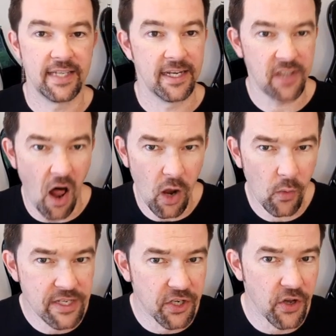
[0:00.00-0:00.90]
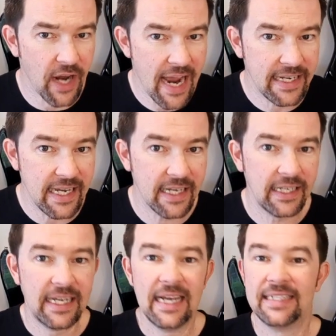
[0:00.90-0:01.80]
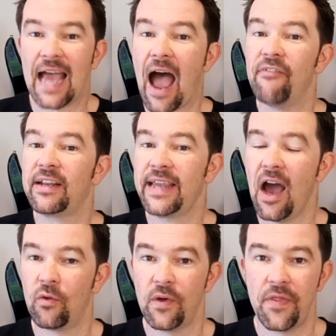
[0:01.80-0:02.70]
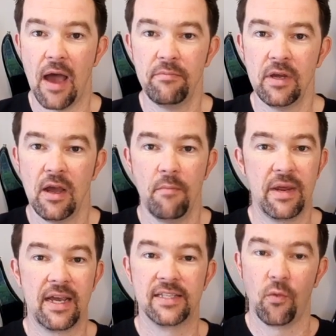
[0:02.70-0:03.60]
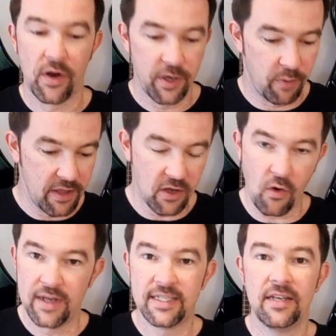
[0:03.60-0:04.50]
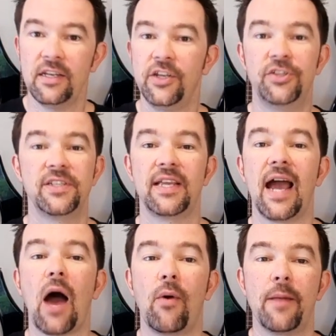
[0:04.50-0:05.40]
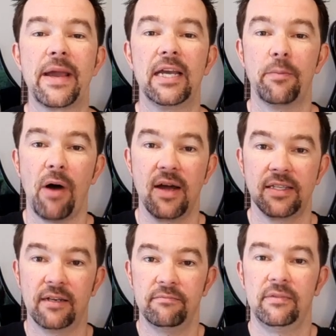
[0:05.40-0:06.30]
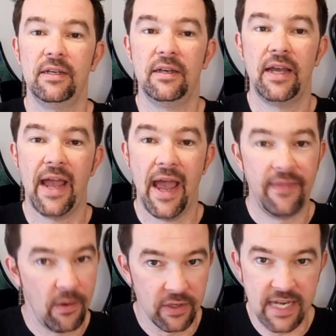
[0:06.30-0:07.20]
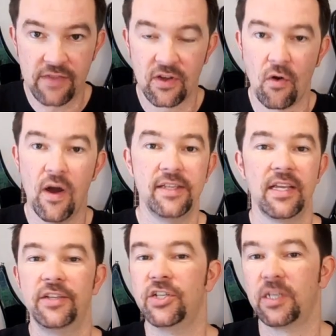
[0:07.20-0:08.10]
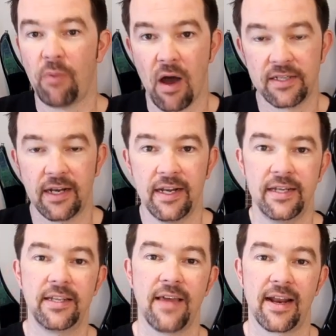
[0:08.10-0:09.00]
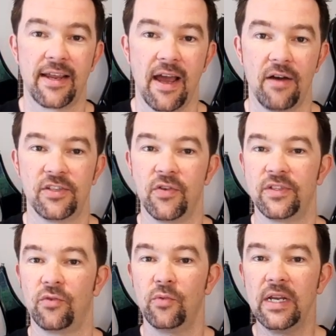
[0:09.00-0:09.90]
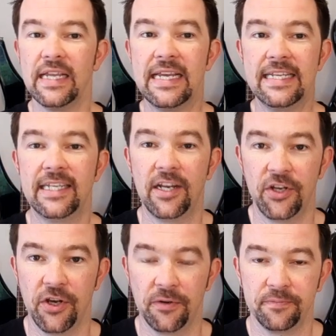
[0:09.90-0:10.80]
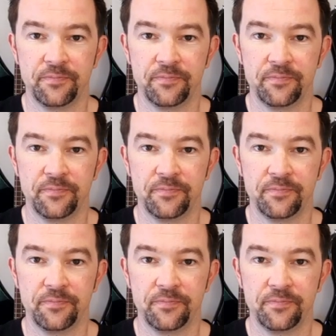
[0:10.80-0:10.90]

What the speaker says: And it's always a good idea to have an account with them, because when you bring the coins in, you just say, I want to make a deposit. And they will take the coins and just deposit it into that account. So it's really easy to do.